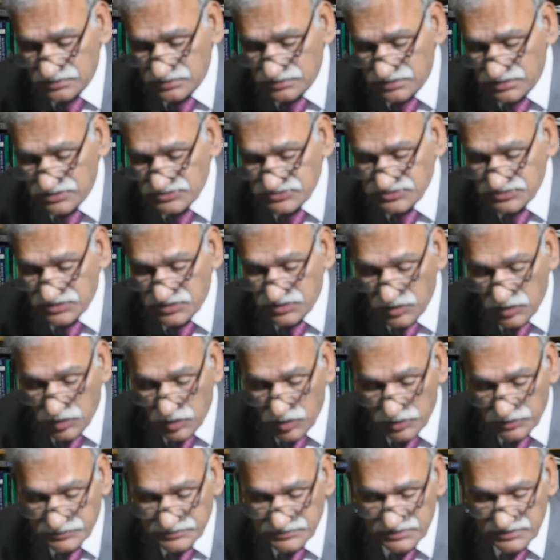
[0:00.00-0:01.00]
is
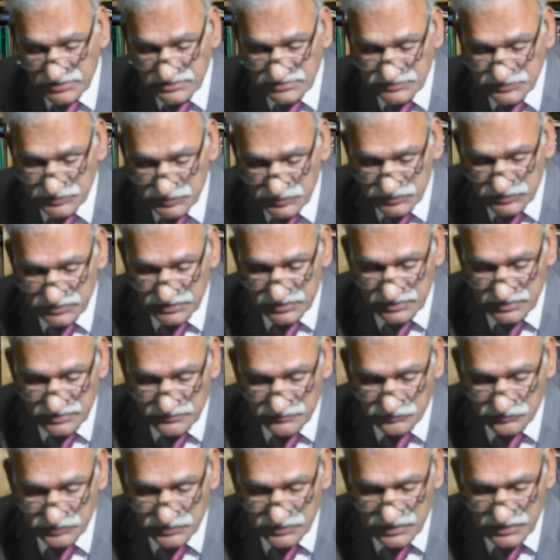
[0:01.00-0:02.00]
not disputed.
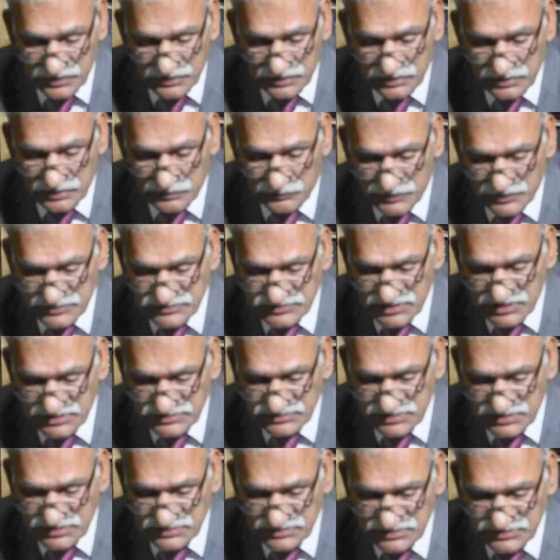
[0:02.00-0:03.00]
Number
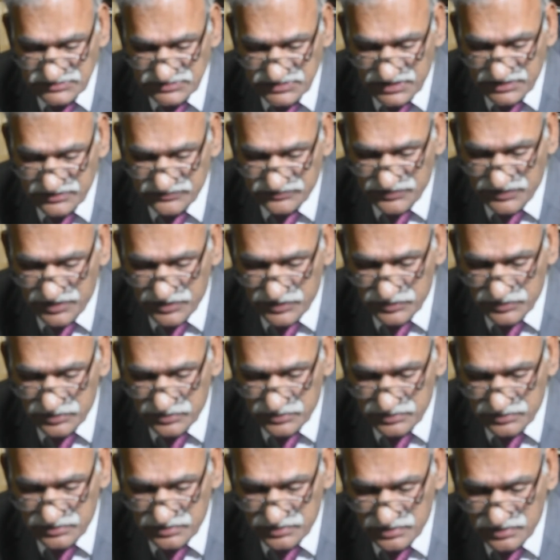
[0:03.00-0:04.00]
6 is the
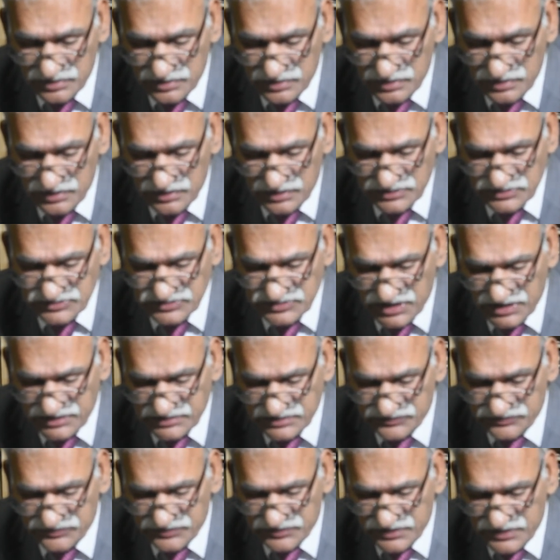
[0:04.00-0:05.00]

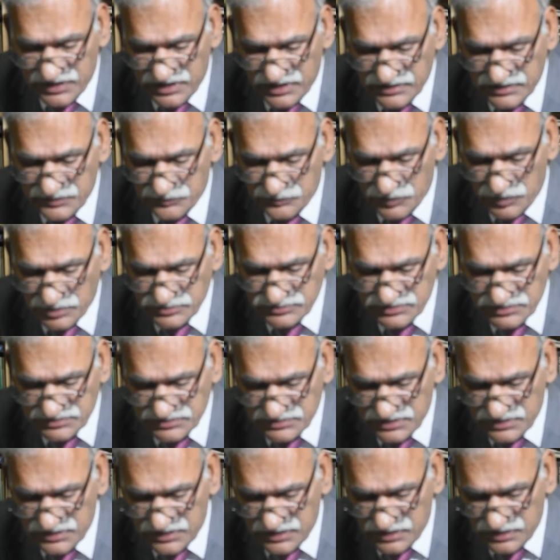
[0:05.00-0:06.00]
certificate
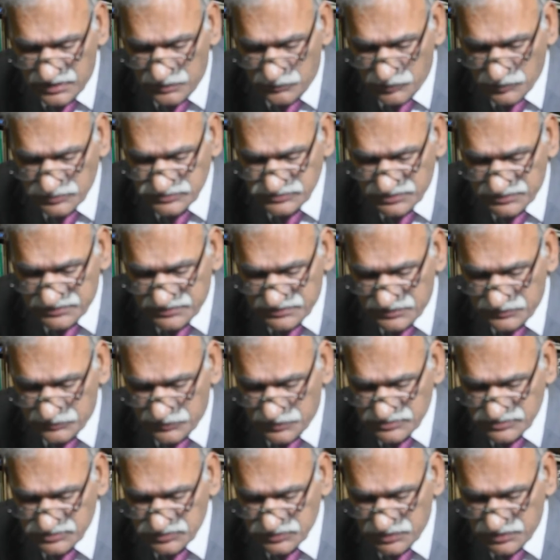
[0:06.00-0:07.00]
deposited in repository
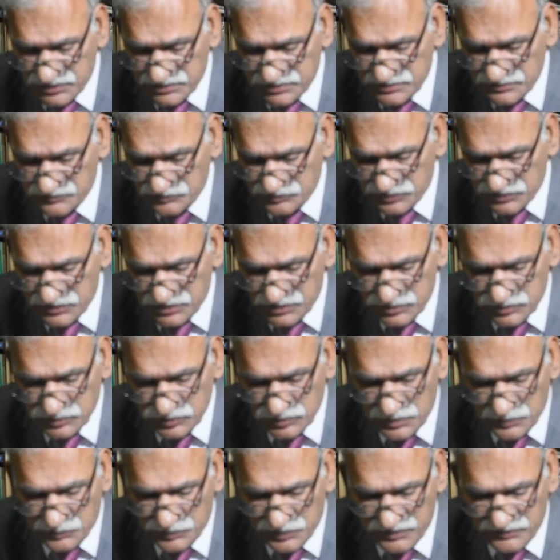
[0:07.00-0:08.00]
pursuant to
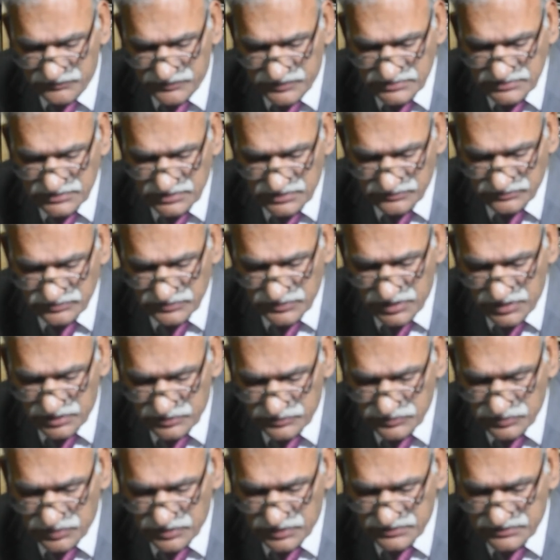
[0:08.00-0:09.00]
the provision of the
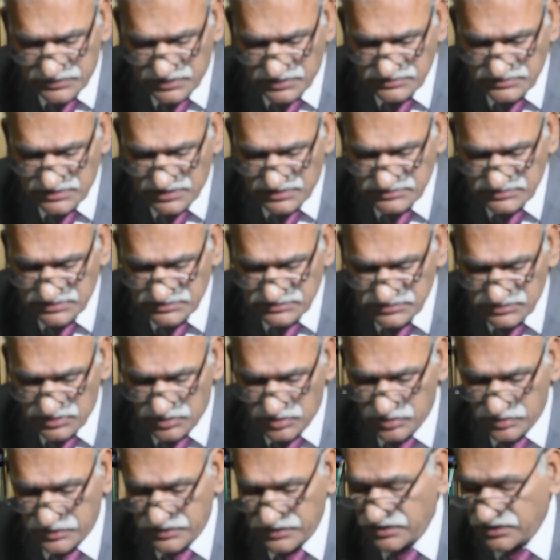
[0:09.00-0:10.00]
Electronic Transactions
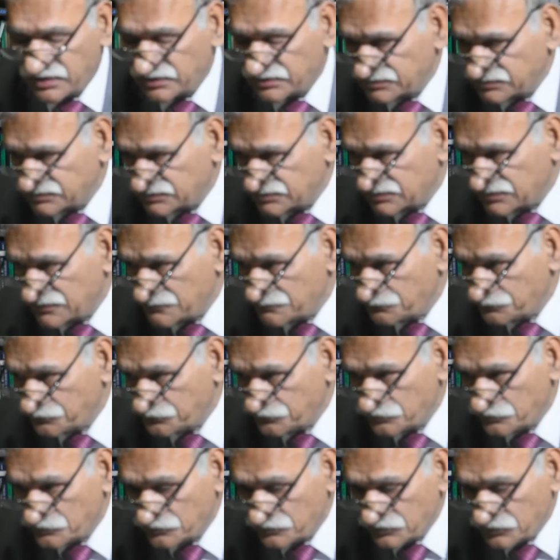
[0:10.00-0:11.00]
Ordinance.
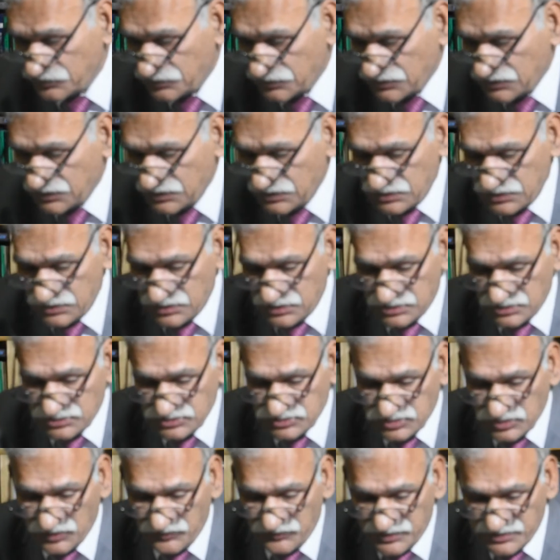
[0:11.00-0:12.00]

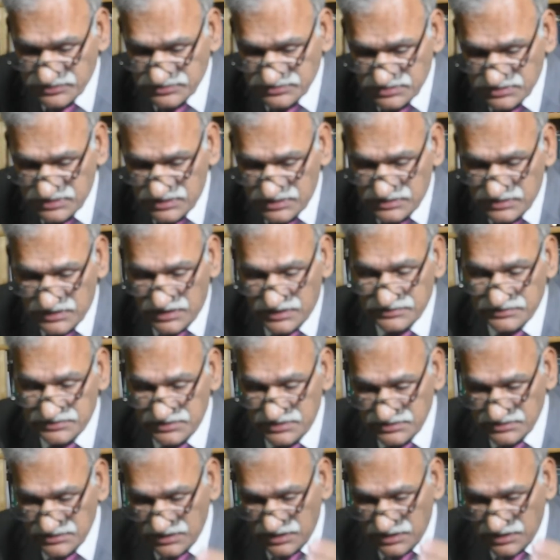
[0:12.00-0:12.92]
So we see that these